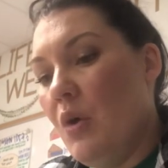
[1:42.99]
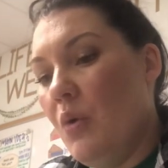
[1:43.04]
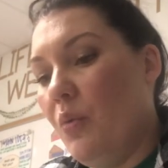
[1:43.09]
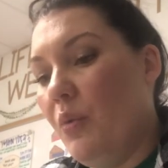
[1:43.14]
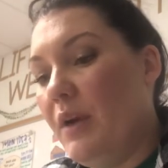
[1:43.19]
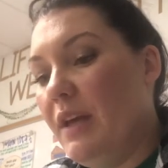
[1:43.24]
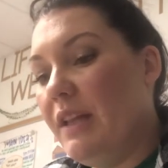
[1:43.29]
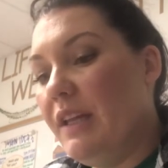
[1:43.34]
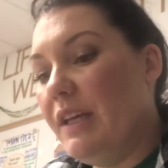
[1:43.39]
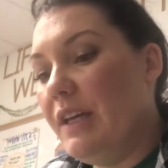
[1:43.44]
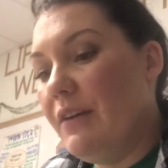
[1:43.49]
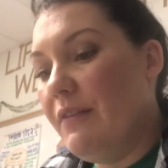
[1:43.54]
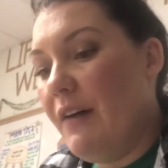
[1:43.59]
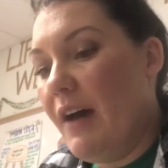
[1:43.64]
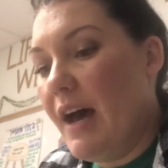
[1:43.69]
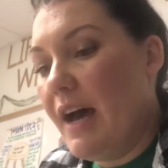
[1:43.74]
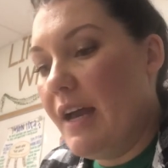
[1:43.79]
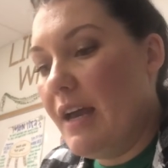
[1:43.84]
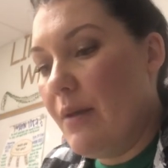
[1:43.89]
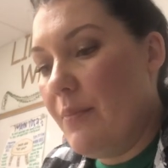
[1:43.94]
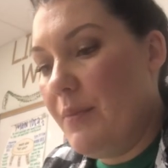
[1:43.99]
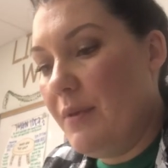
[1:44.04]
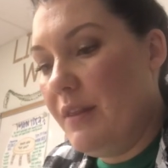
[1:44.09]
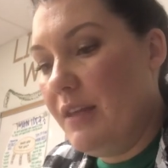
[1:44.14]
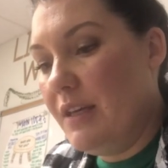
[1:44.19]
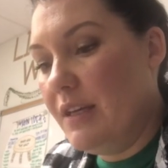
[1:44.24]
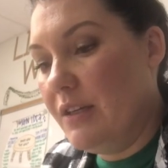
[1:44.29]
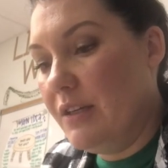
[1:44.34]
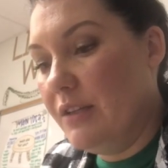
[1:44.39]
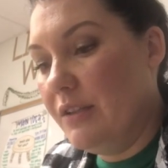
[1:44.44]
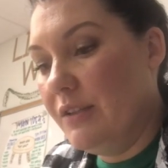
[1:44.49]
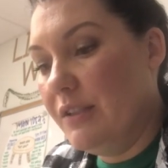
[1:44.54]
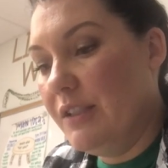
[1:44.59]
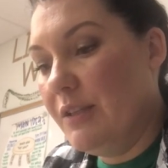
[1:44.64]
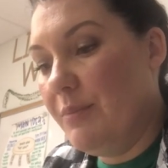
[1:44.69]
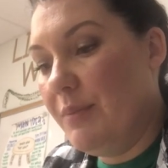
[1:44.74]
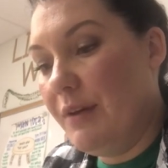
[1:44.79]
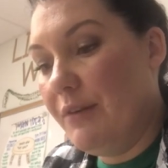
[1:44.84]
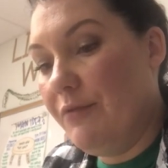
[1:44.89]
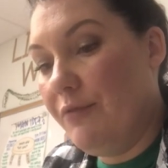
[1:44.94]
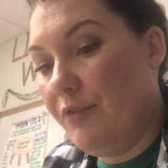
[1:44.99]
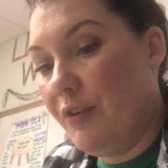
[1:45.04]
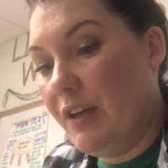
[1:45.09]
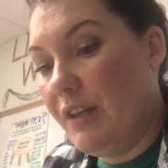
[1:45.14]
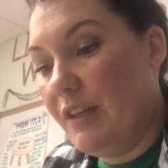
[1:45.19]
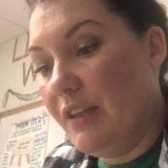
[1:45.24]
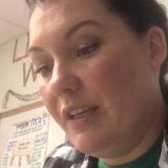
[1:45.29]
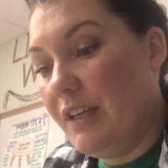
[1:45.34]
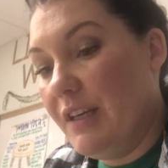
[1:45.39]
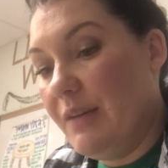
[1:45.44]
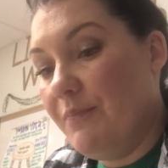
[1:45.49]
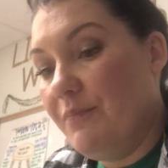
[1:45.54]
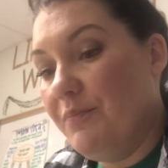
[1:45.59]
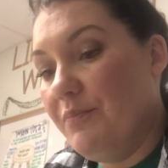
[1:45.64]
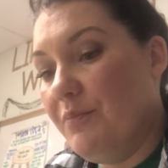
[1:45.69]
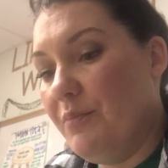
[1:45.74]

We live high up in the hills above Friendly,